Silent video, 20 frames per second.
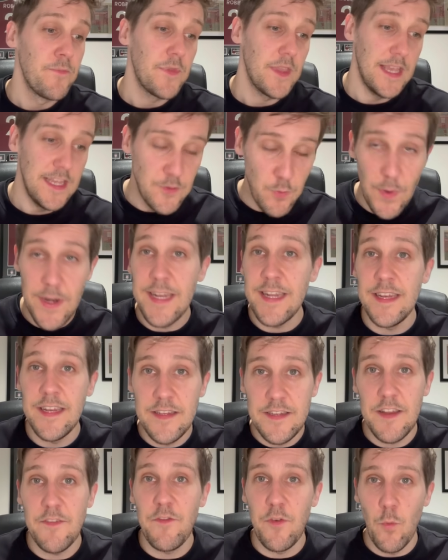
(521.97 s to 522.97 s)
He's winning
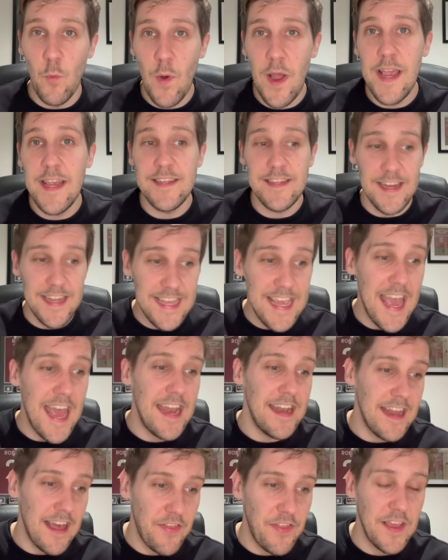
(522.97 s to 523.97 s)
in different ways. And
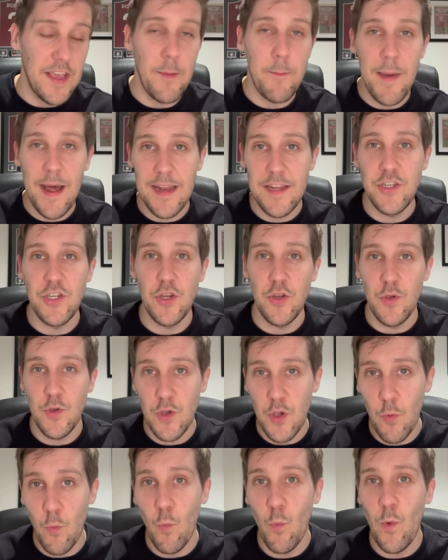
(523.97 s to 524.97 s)
again, I think a manager who
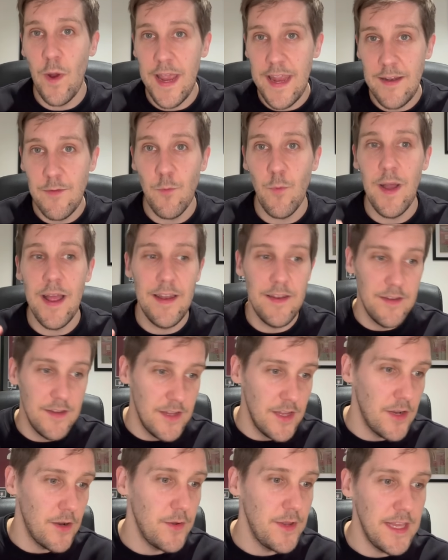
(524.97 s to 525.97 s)
can win when,
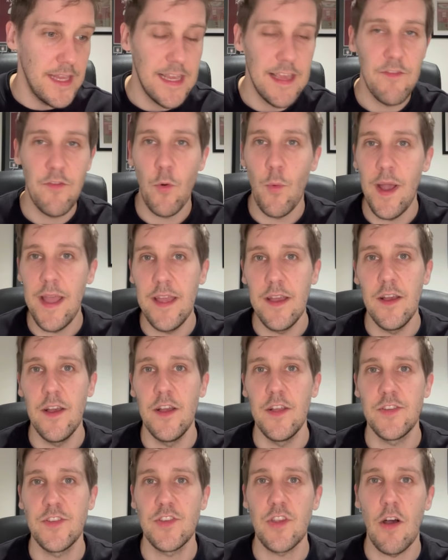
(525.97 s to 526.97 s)
you know, you give away
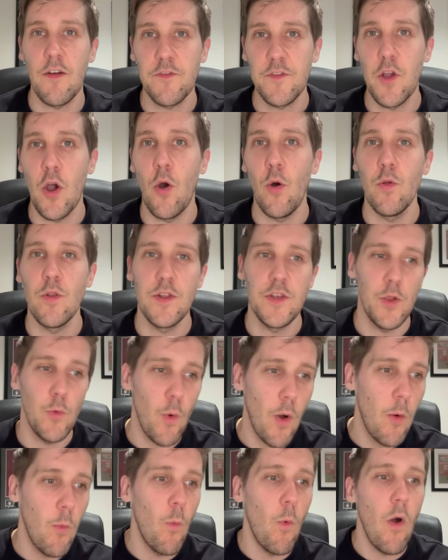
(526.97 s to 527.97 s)
a soft goal and you're
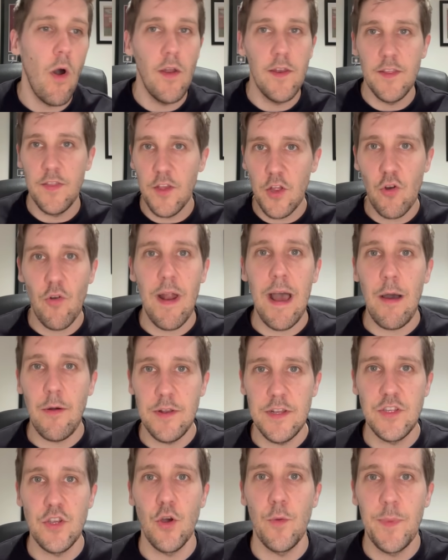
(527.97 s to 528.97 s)
1-1 and the crowd
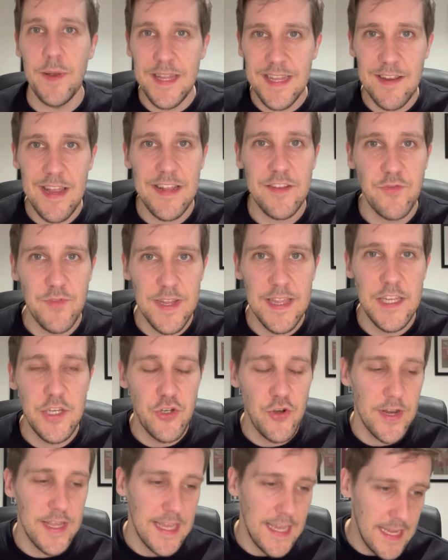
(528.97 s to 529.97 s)
is up and it gets really
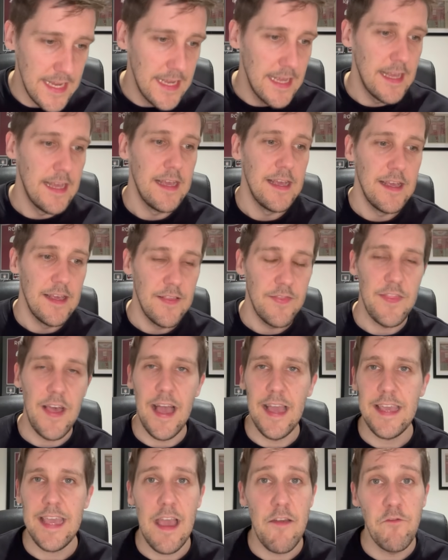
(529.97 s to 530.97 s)
tricky,
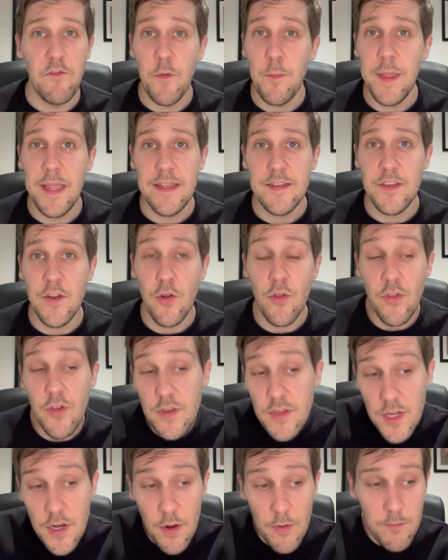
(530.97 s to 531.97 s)
that again for me is another,
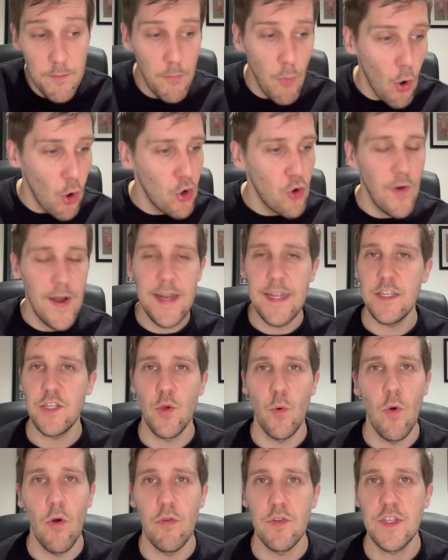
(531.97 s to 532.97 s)
you know, more credit
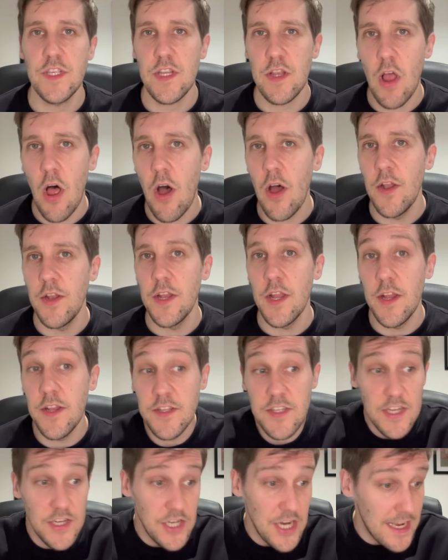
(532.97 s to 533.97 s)
towards Slot,
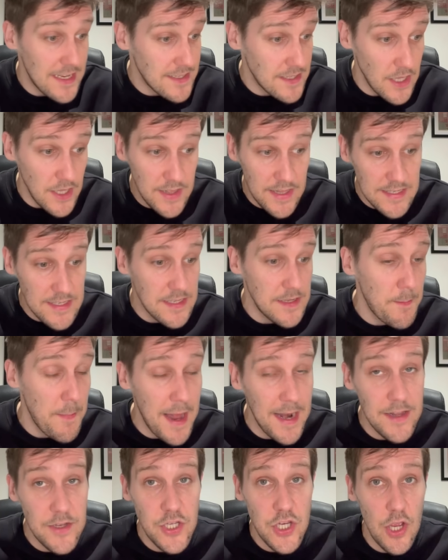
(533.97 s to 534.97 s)
and suggests that this is a
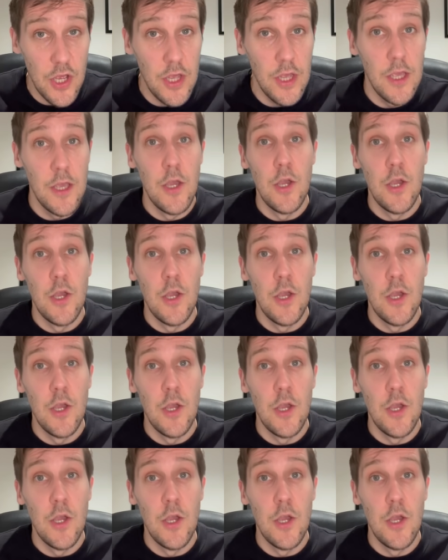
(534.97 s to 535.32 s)
manager